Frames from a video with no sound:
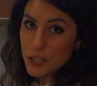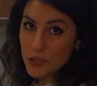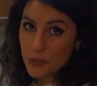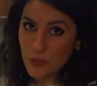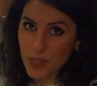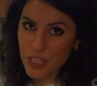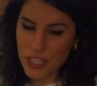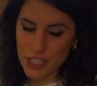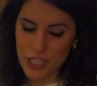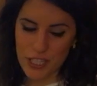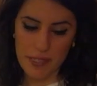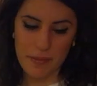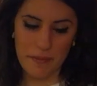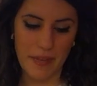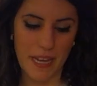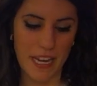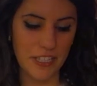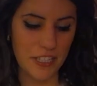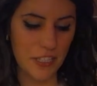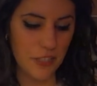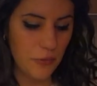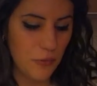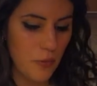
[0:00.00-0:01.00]
swish of the
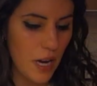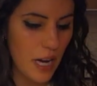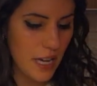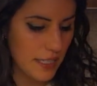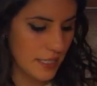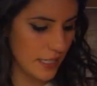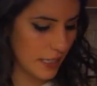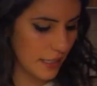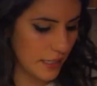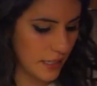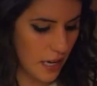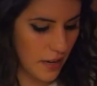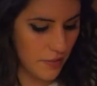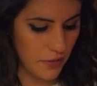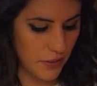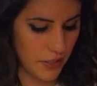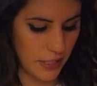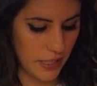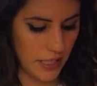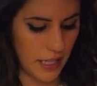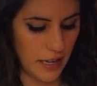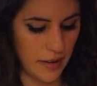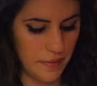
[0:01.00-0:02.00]
magic wand and
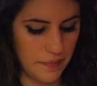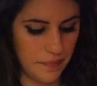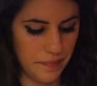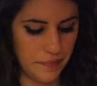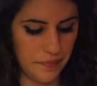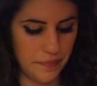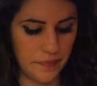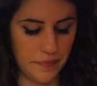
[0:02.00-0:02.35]
covered them.